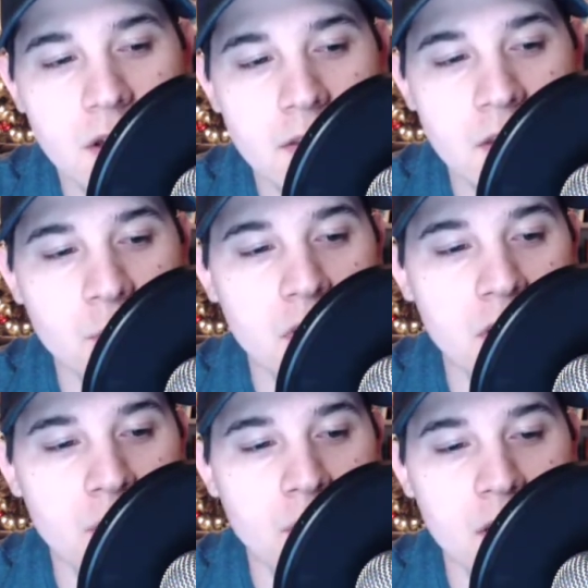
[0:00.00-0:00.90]
And then we
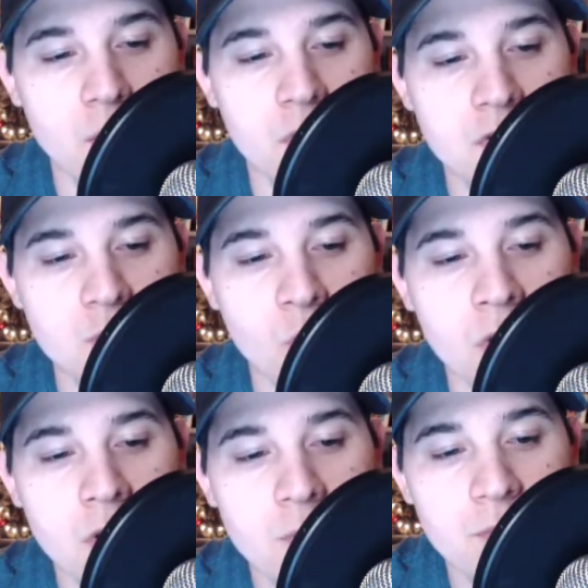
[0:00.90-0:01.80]
iterate once
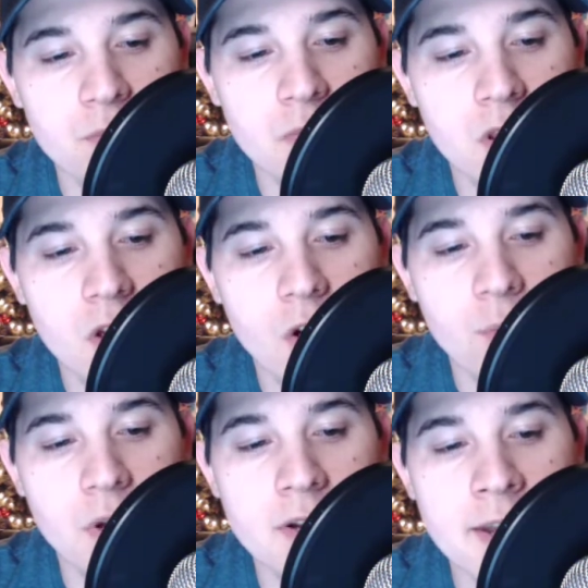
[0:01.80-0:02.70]
more.
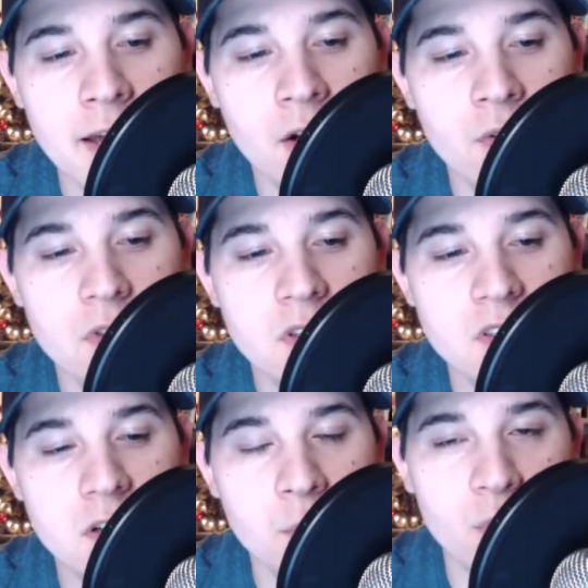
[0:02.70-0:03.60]
But now
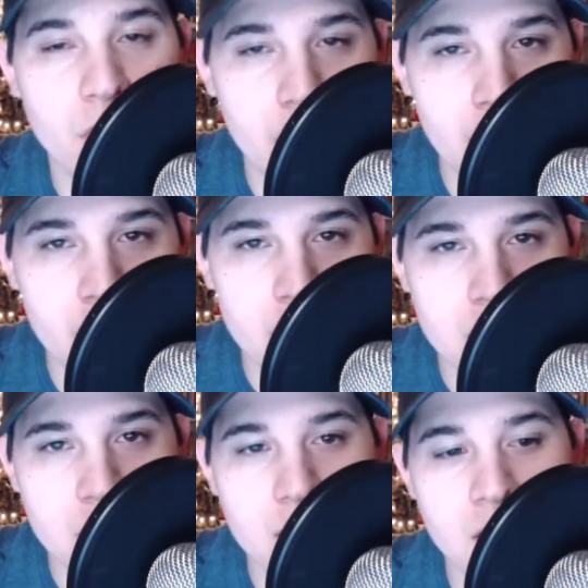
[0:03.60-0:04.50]
this number
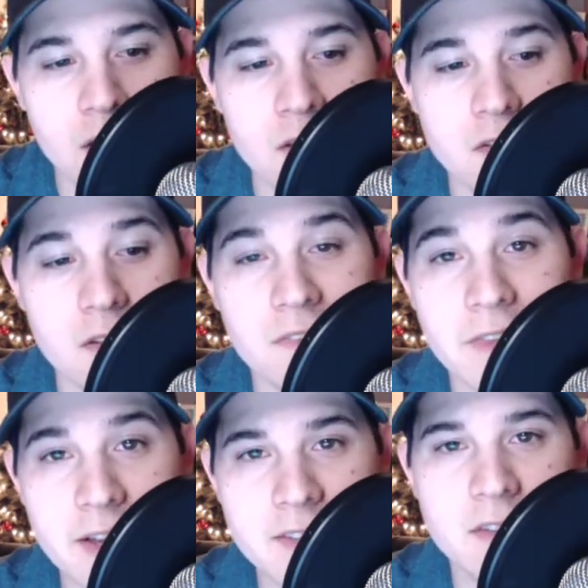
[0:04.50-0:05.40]
8 is
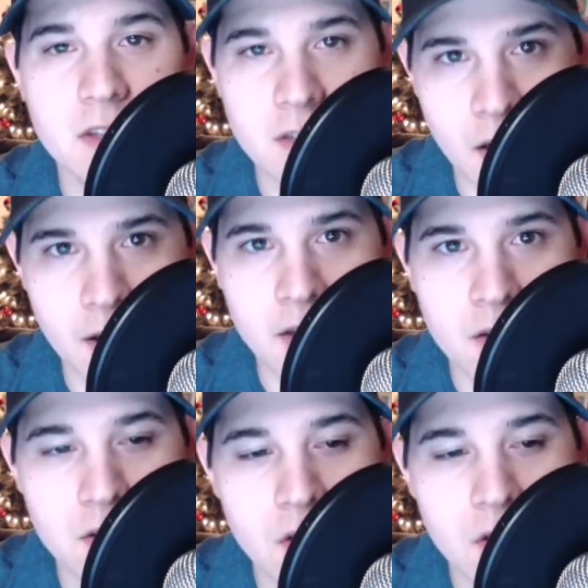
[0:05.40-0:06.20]
less than 9.